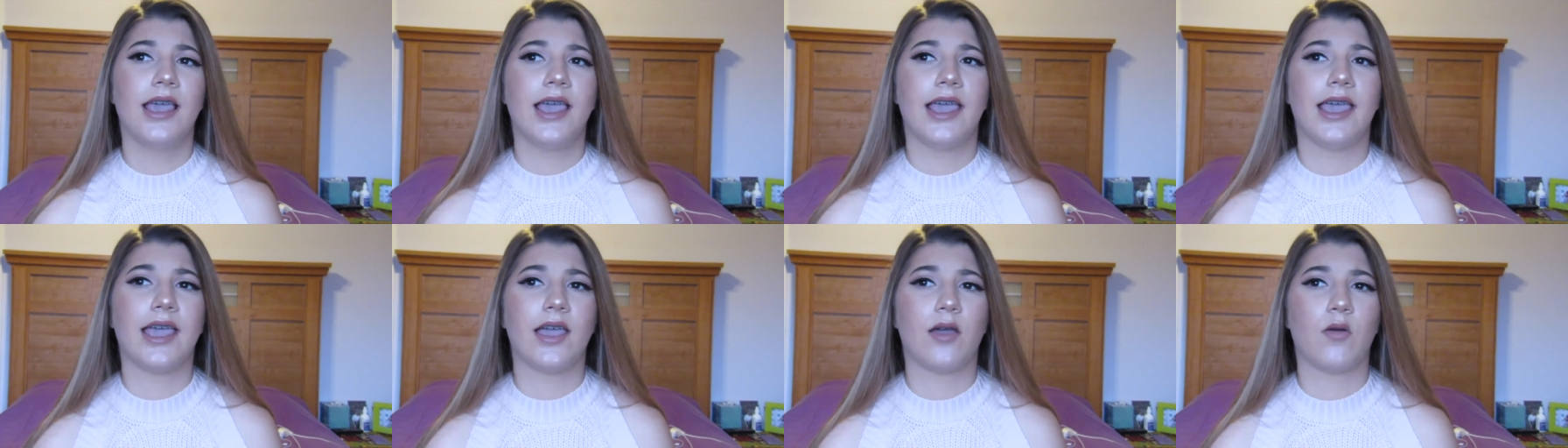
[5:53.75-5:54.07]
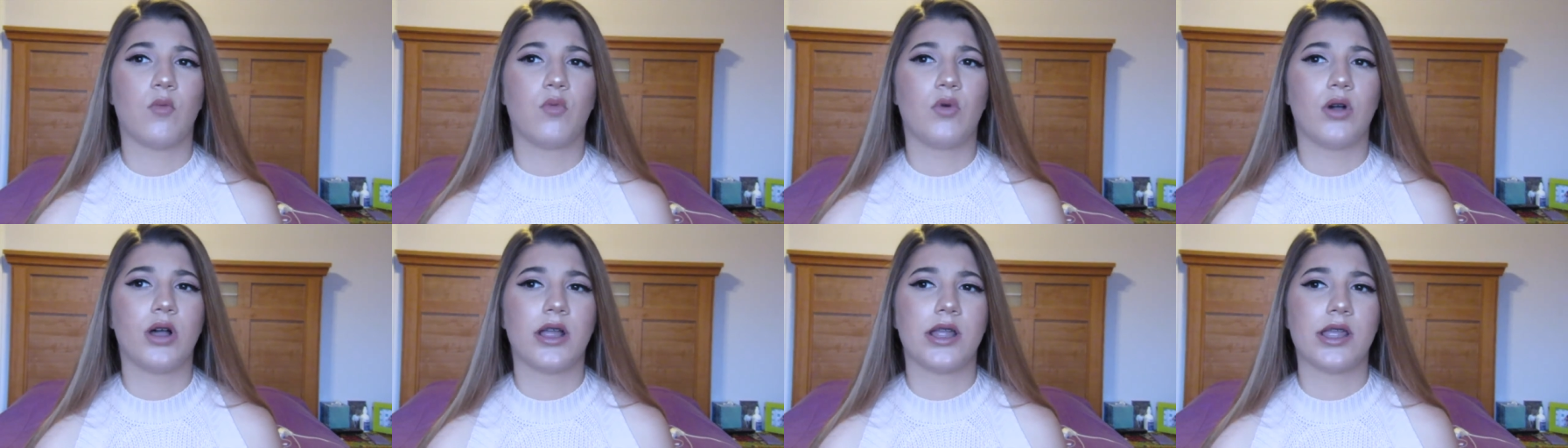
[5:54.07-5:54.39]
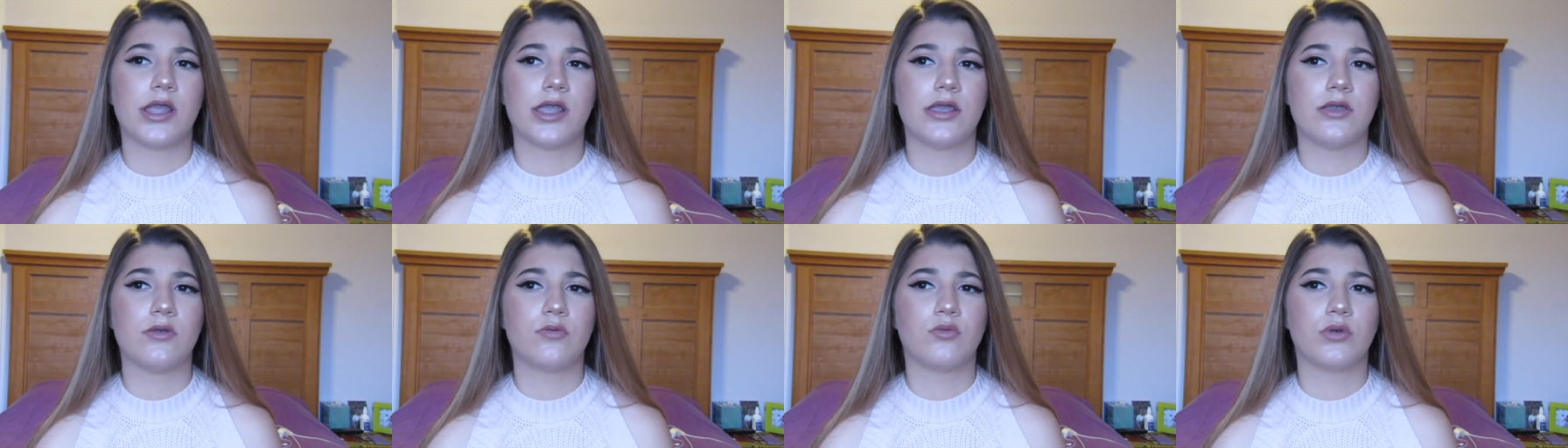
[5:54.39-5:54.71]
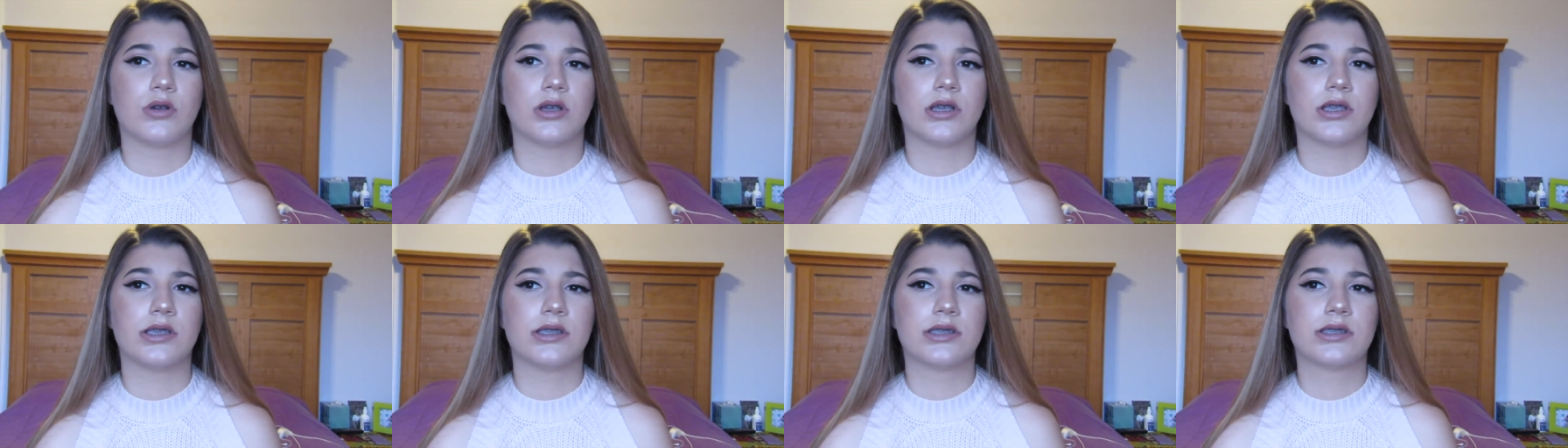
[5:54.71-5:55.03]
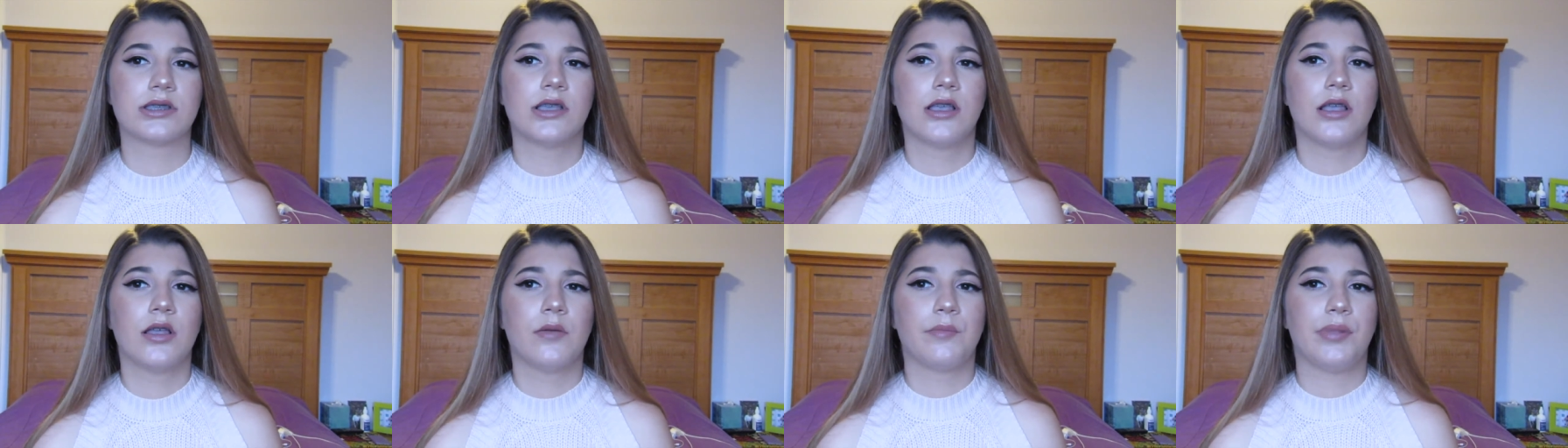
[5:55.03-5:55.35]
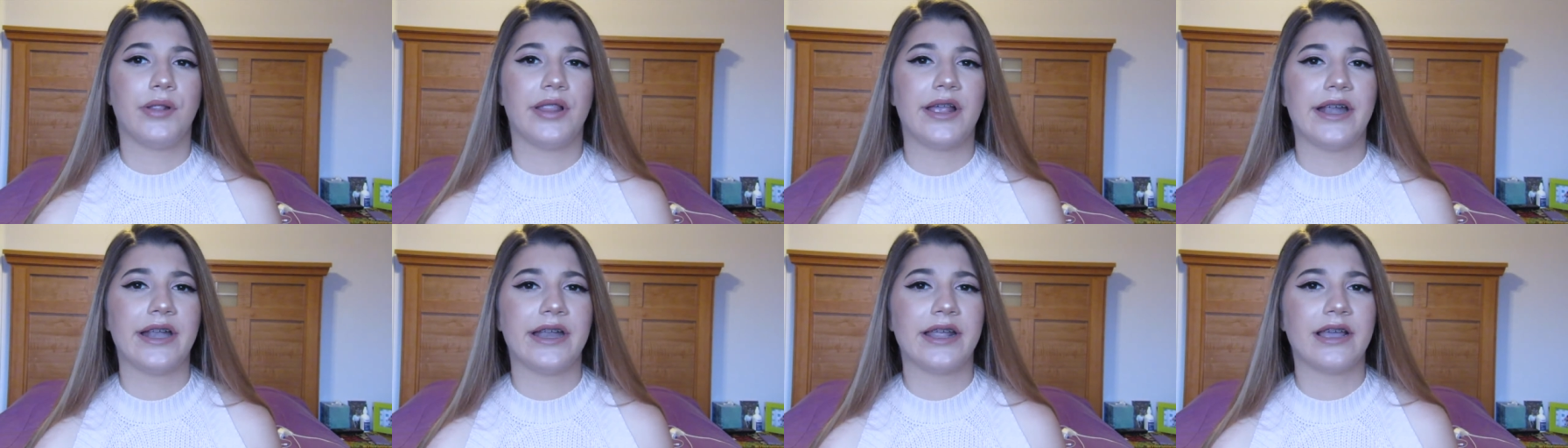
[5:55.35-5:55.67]
and what he was
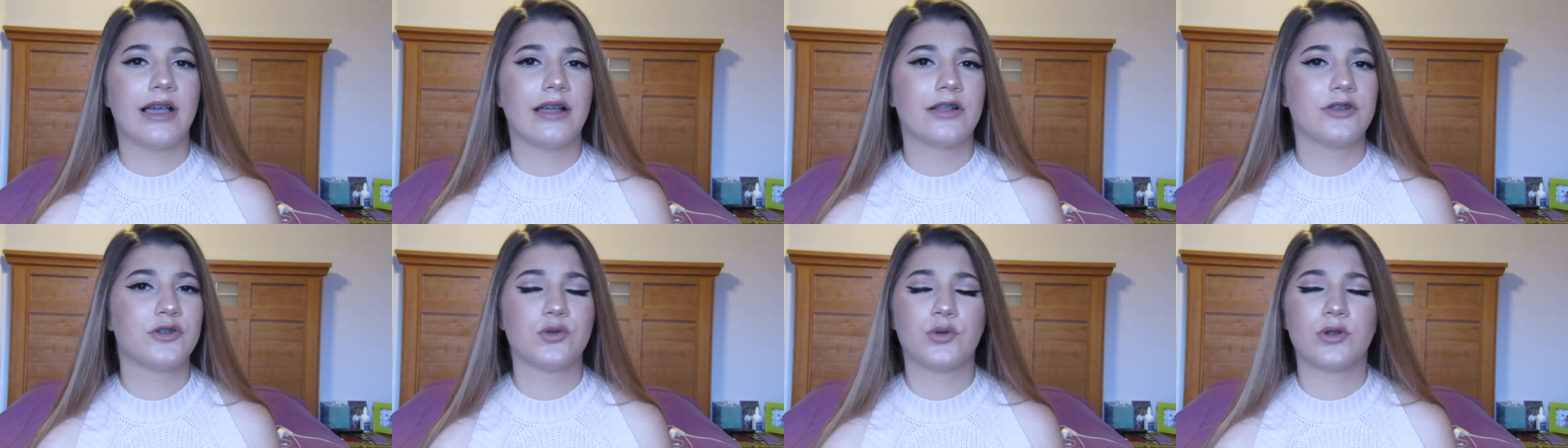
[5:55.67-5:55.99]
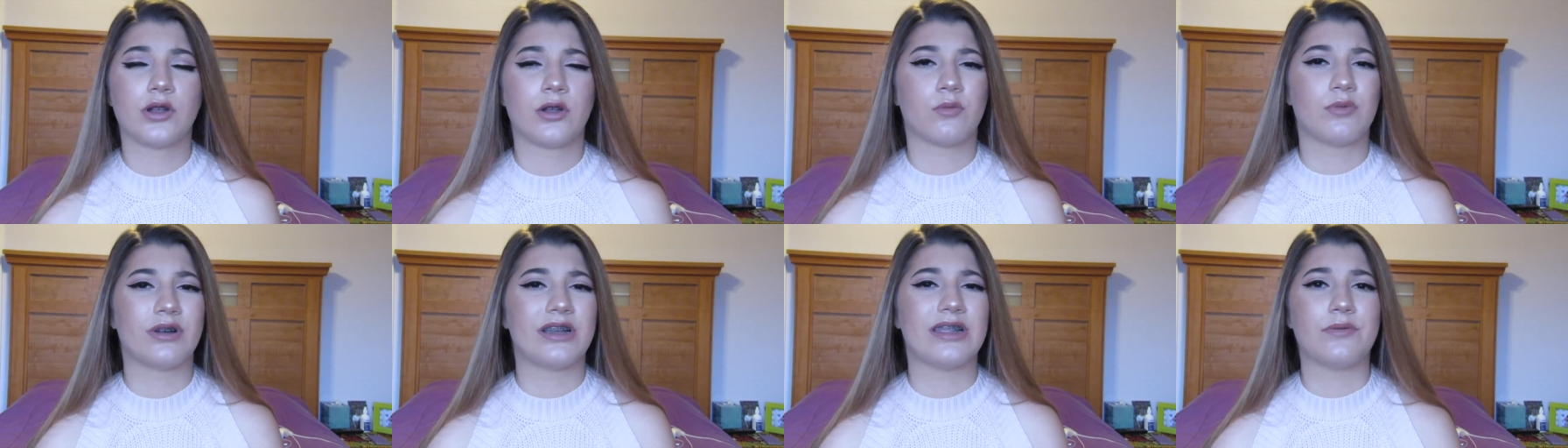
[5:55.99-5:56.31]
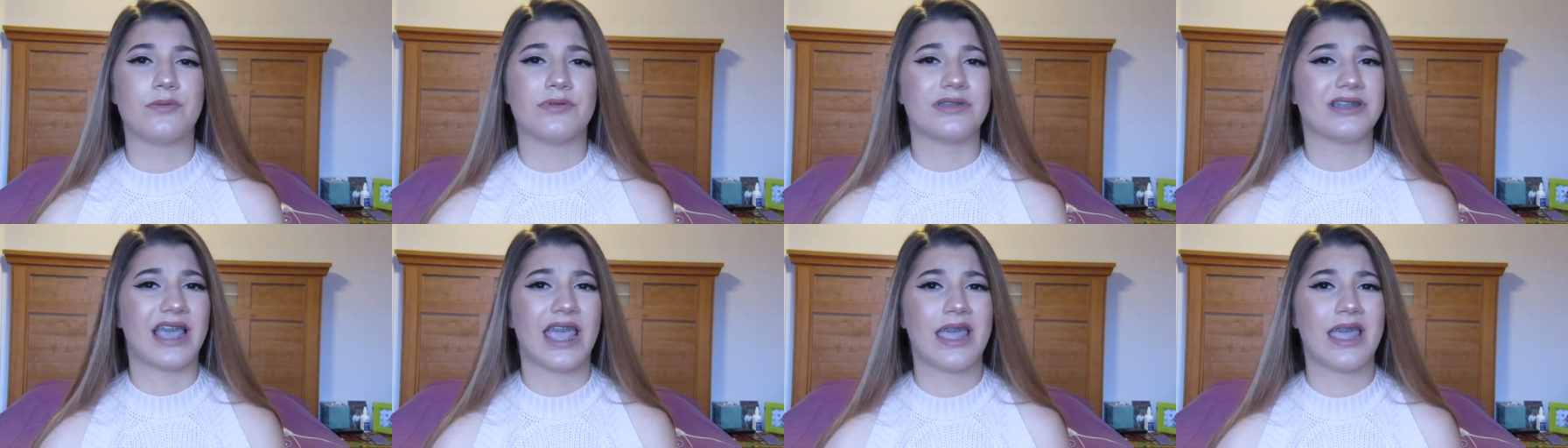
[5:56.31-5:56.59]
planning on doing or what he was